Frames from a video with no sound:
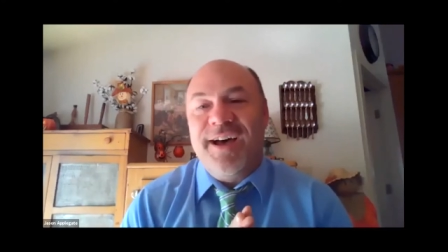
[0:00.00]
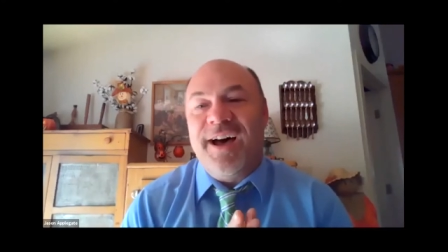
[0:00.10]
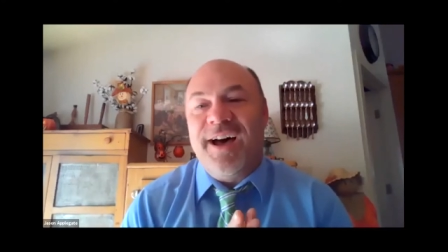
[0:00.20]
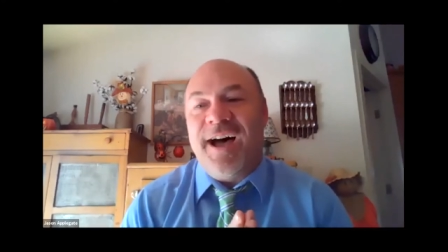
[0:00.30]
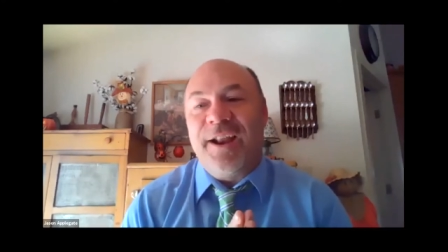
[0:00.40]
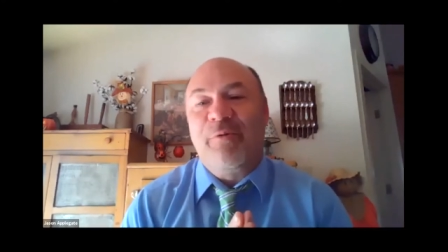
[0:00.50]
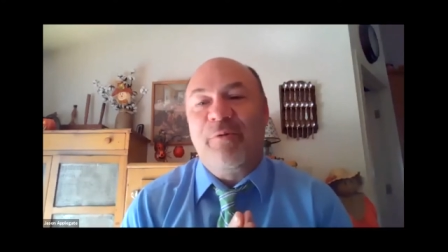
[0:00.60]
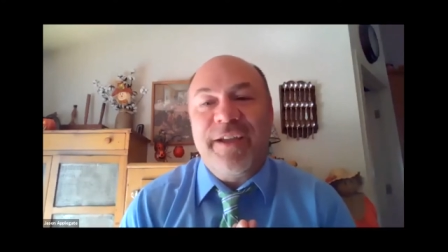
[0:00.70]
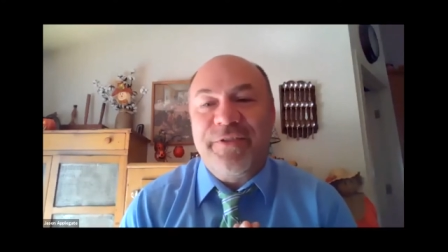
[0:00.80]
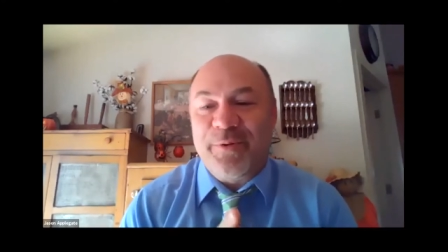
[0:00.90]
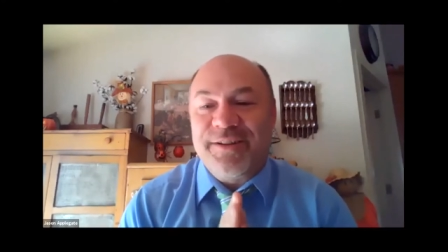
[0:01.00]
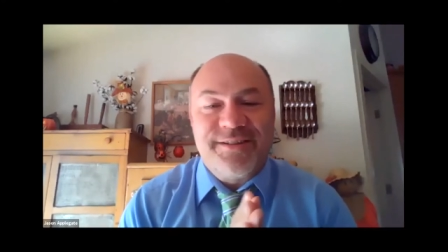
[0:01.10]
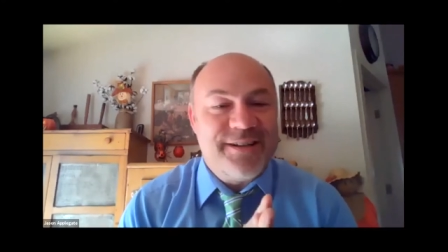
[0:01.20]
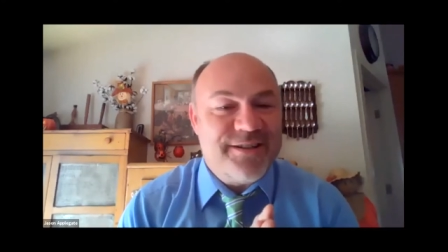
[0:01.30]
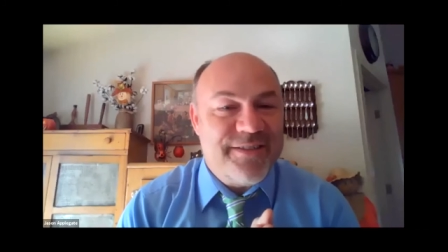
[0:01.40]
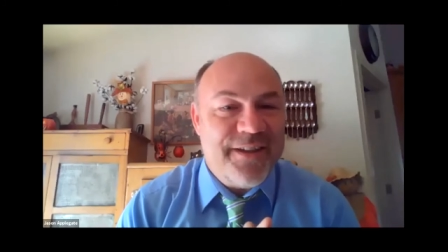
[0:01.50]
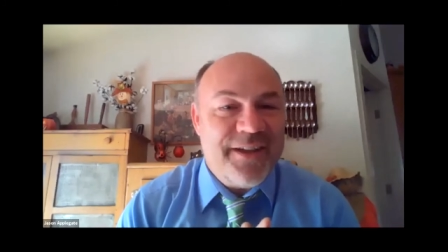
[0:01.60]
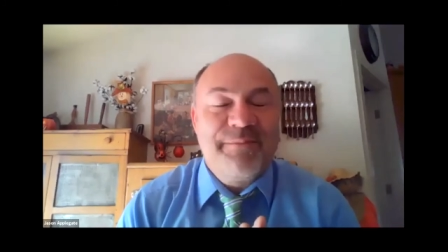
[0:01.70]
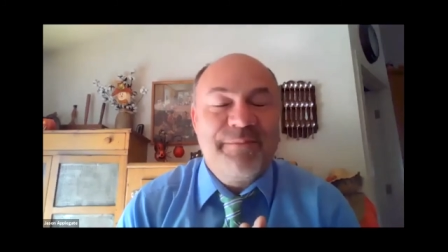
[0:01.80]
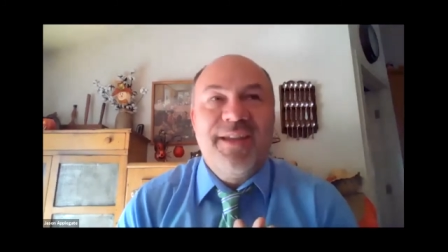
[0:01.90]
Uh, I don't think there is such a thing.